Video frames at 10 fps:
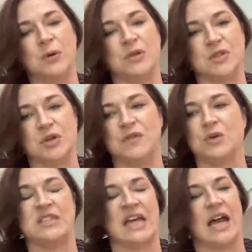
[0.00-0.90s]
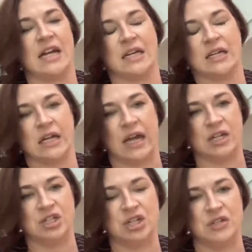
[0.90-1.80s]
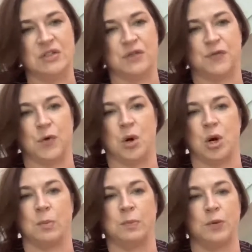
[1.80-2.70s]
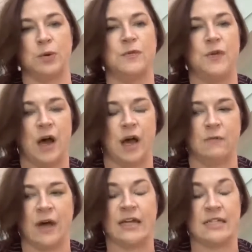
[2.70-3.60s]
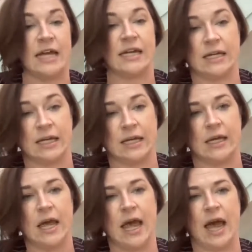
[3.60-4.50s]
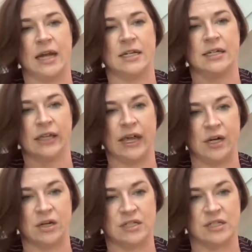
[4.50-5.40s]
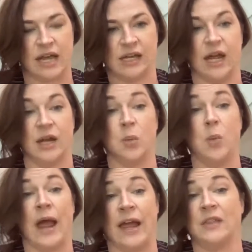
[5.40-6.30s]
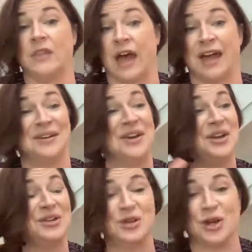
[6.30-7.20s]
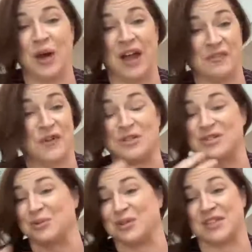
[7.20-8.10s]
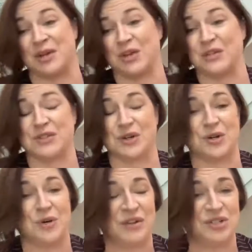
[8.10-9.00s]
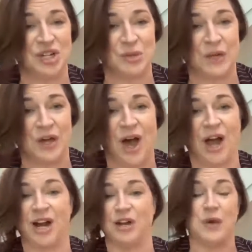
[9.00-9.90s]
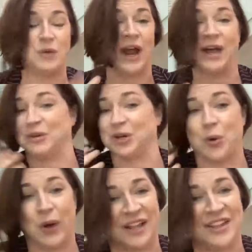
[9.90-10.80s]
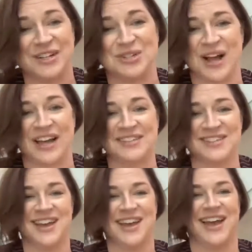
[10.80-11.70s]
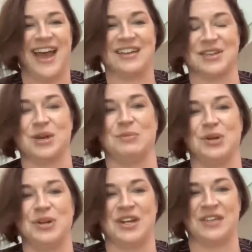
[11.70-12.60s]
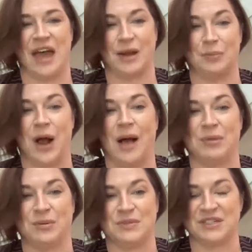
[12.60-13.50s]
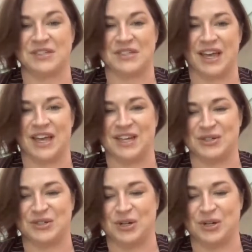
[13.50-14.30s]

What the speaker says: preserve those data and connections for proof of identity at a later date in a way that, at first there was some concern around GDPR, and we were able to quickly address as a community that problem to say,